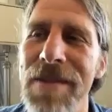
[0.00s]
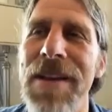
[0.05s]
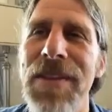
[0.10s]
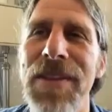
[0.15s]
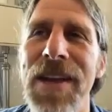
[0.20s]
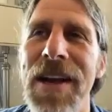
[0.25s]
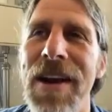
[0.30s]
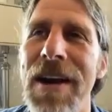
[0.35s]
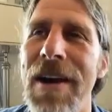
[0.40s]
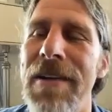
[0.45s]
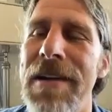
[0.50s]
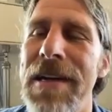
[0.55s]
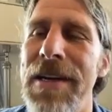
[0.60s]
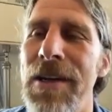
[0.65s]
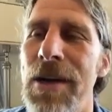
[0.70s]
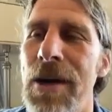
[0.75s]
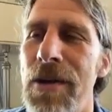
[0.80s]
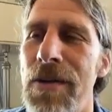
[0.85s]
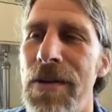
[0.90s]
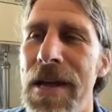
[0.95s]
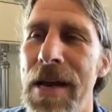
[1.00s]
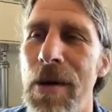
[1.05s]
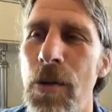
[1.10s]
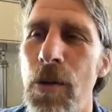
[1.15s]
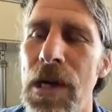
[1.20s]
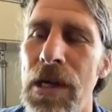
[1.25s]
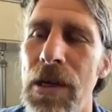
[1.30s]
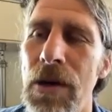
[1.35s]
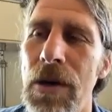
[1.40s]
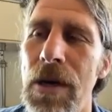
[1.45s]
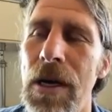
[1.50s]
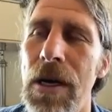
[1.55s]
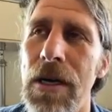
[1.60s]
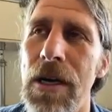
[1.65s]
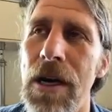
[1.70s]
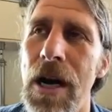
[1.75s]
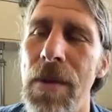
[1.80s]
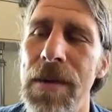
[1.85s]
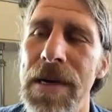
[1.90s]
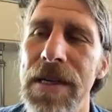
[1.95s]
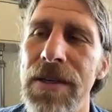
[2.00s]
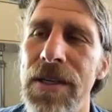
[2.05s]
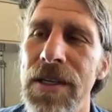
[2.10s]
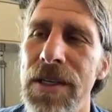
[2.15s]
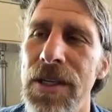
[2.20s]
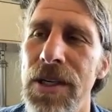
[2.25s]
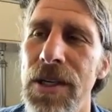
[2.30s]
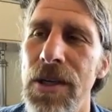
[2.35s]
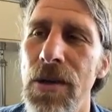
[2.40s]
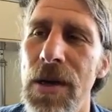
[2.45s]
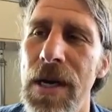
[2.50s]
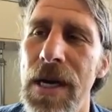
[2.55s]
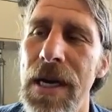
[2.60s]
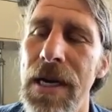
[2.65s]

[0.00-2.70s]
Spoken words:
there. I already know that Karma Institute